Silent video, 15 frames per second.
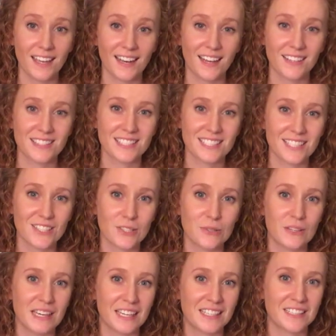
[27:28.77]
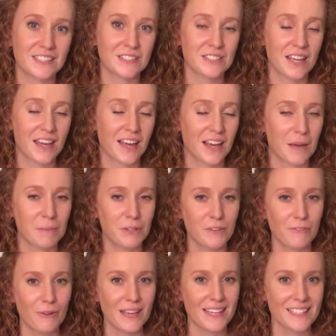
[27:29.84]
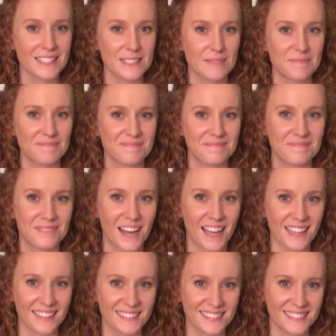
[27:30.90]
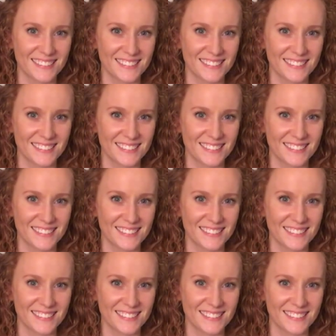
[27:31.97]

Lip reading: and I'll see you in a couple of weeks. Bye.